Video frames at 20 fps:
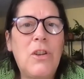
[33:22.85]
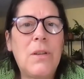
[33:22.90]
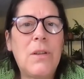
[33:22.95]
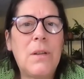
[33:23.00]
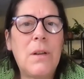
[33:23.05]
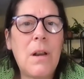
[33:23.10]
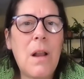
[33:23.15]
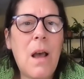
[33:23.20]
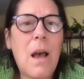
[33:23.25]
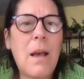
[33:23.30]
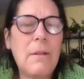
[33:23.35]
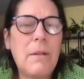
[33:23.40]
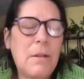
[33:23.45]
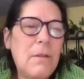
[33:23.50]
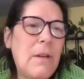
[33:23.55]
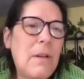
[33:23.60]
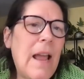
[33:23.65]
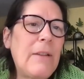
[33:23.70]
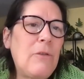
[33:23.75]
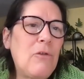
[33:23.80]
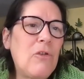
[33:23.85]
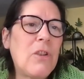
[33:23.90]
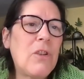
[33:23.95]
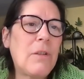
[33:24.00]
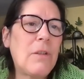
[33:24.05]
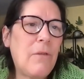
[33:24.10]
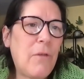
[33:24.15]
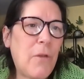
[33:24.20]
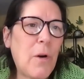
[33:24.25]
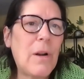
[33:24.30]
is not
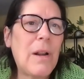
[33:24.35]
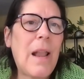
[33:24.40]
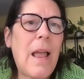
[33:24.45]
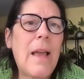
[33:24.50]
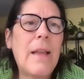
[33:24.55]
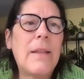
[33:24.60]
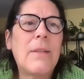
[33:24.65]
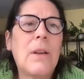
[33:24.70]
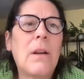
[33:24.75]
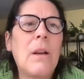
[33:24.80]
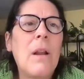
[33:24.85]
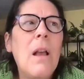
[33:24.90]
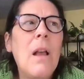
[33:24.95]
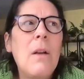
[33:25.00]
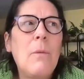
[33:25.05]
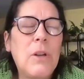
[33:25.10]
nitrogen fertilizer